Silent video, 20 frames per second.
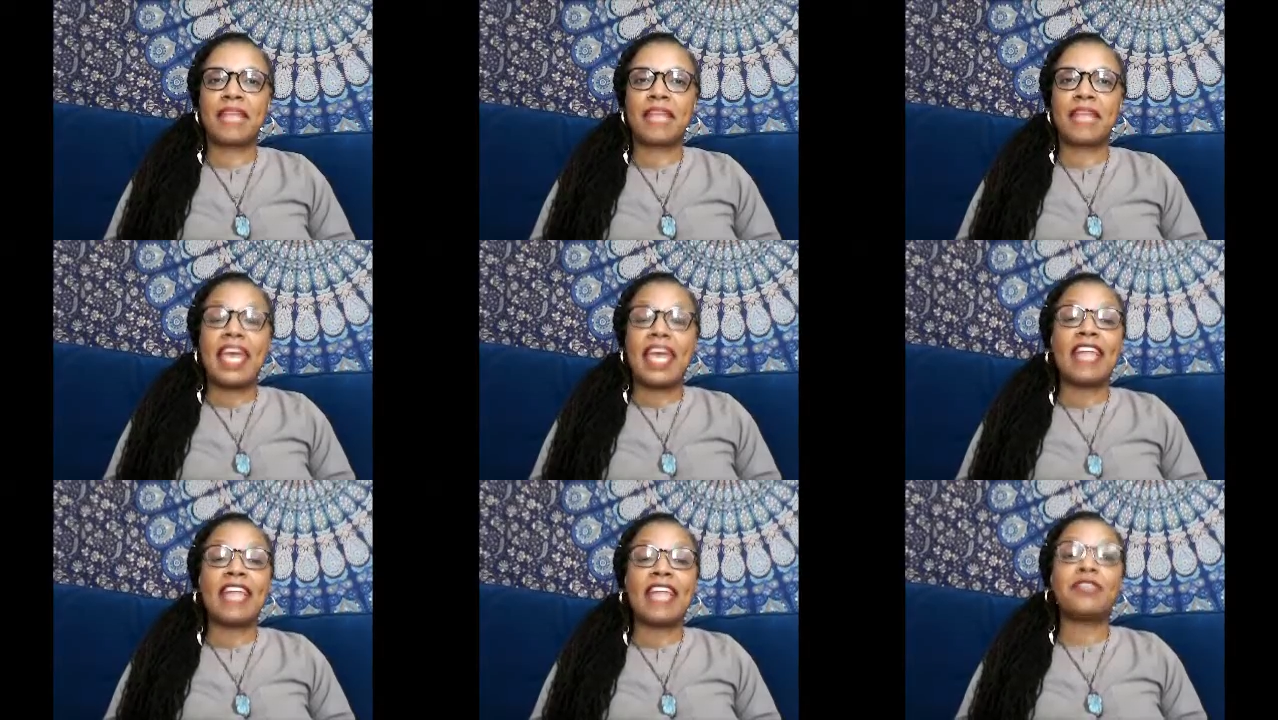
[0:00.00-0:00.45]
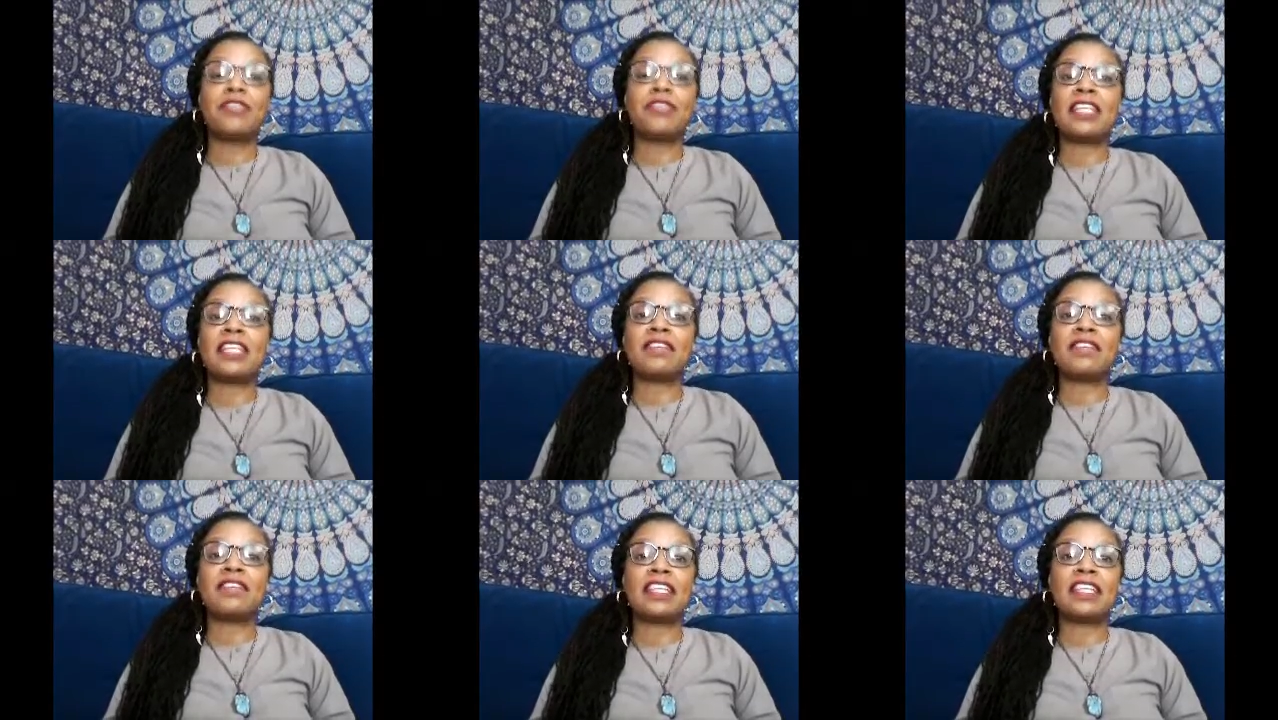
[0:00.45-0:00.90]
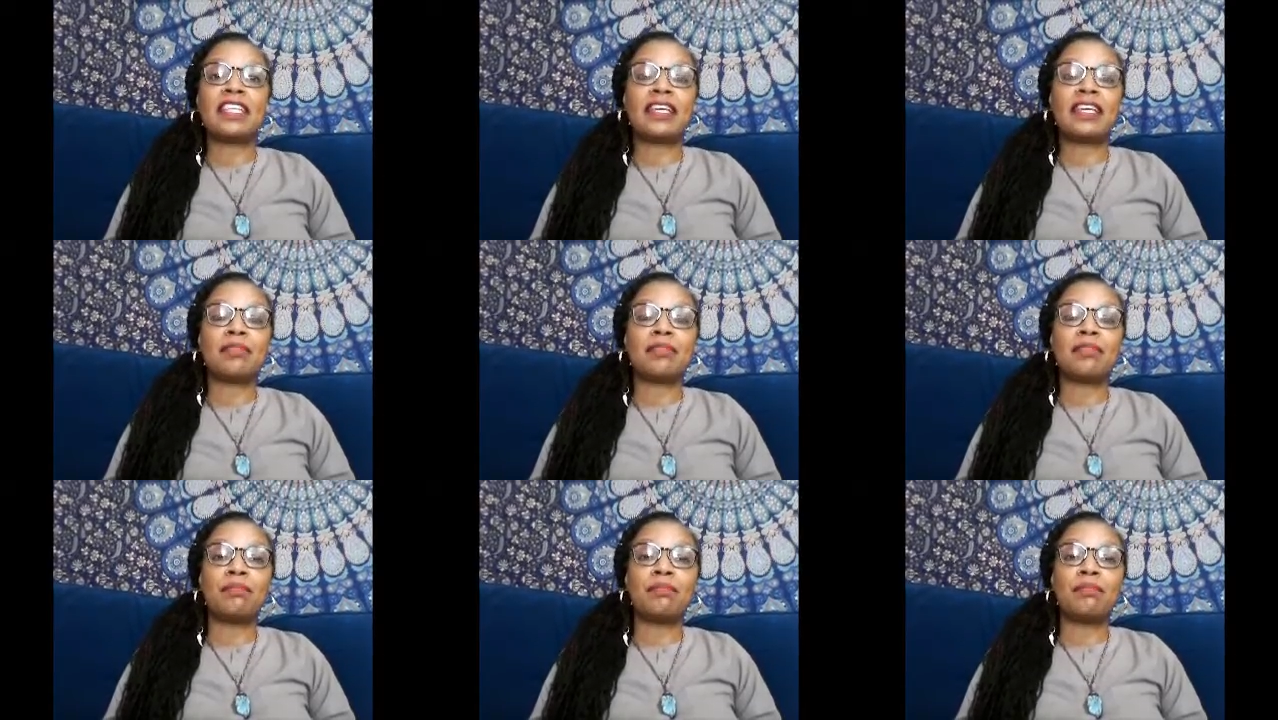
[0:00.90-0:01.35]
And you can even get
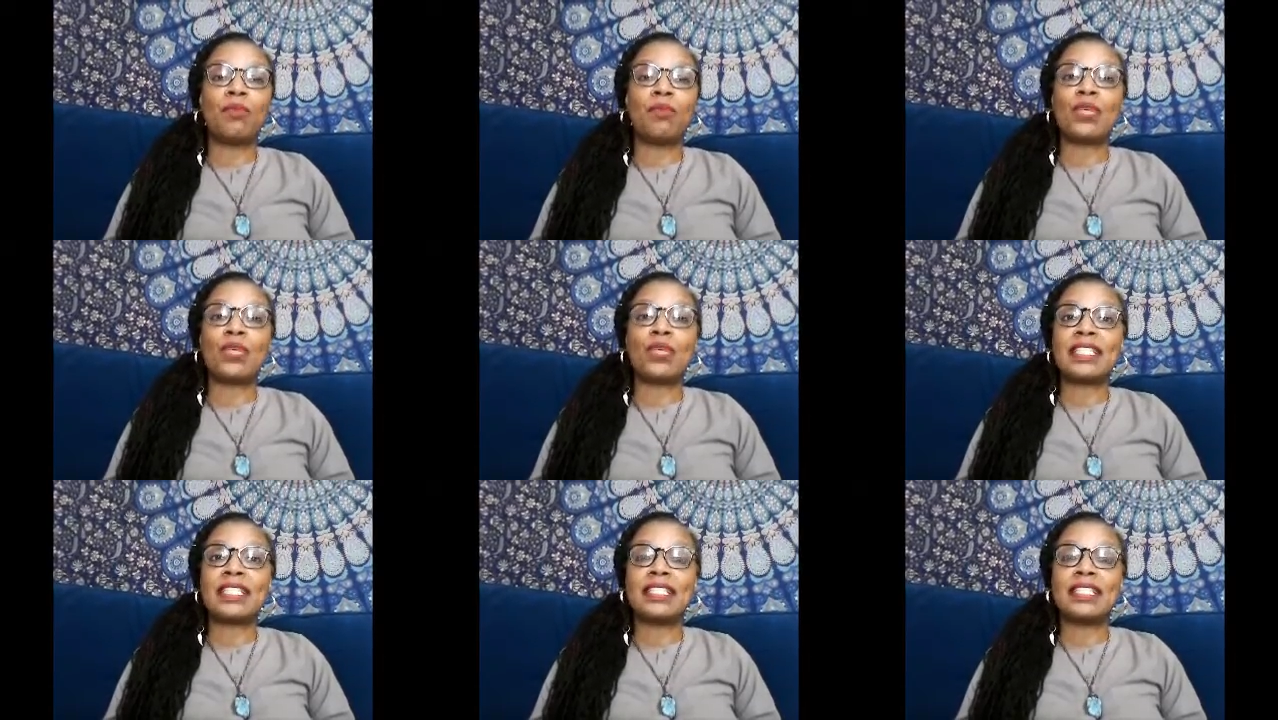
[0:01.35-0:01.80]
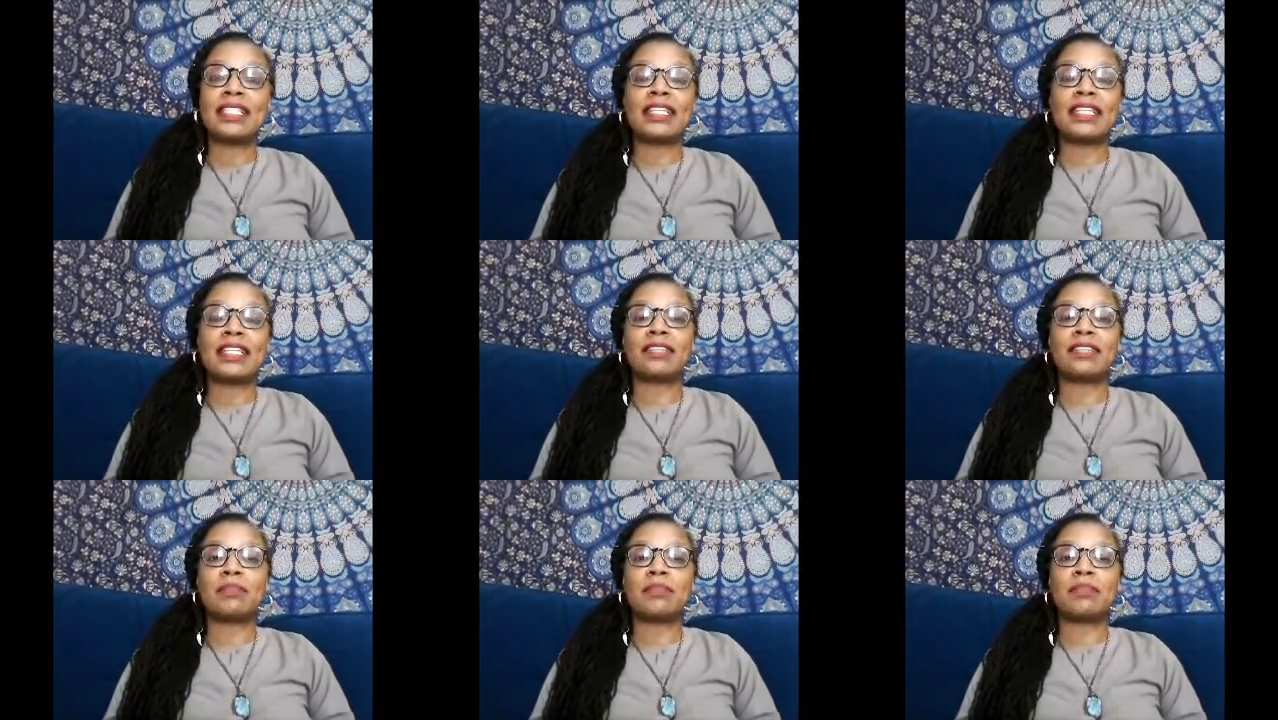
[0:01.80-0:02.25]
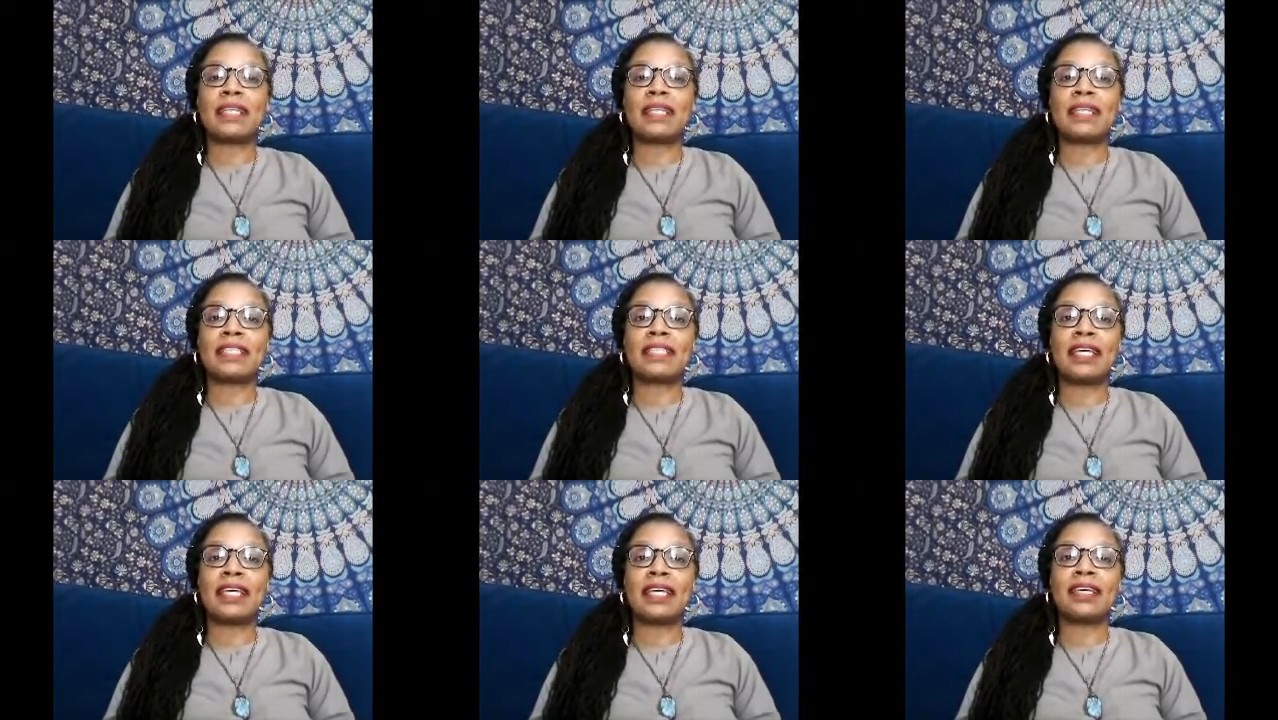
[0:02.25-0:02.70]
more detailed by
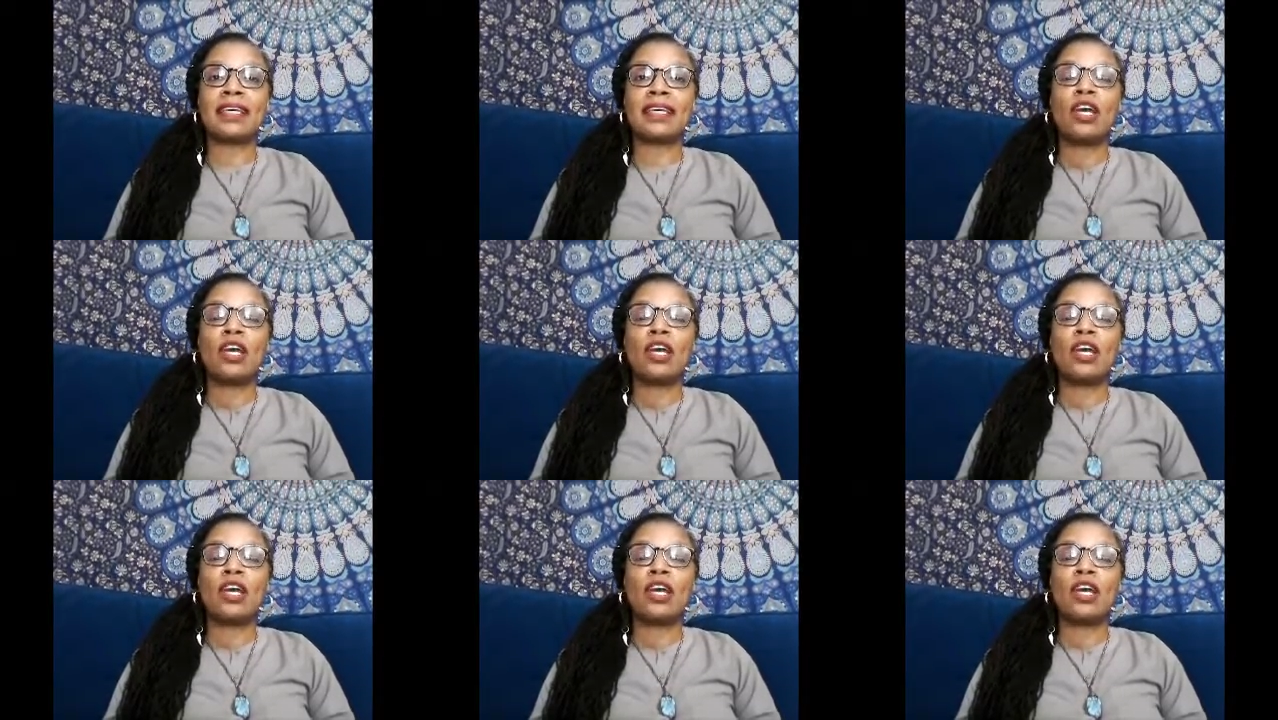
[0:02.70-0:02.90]
saying